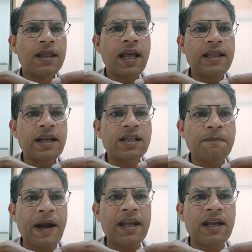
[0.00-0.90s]
Then there is a
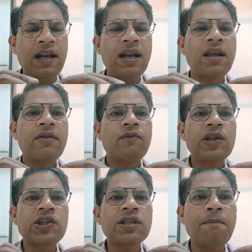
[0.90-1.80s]
pedicle,
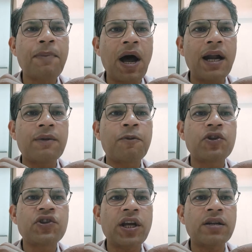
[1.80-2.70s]
which is a part
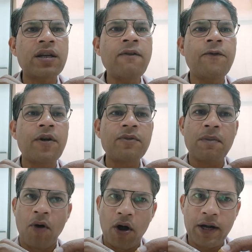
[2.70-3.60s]
projecting from the
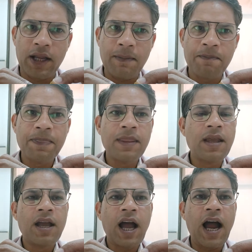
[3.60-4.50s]
body
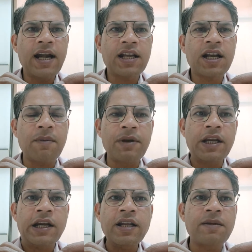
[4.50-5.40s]
and
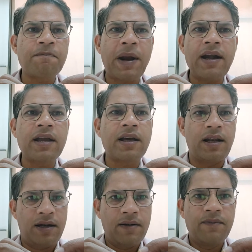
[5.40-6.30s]
communicating the
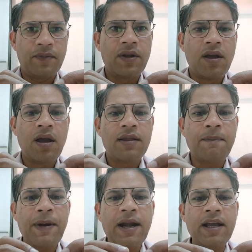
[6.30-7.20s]
pedicle
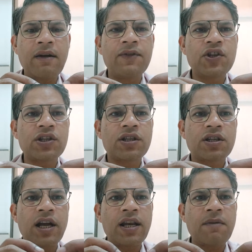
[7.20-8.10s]
which
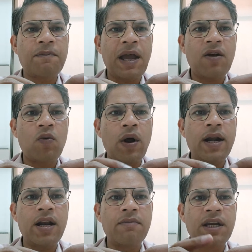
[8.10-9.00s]
is running
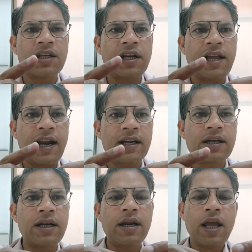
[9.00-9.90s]
backward and medially
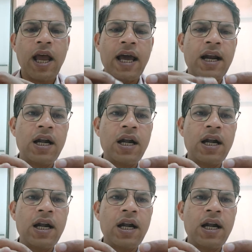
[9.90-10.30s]
directed, and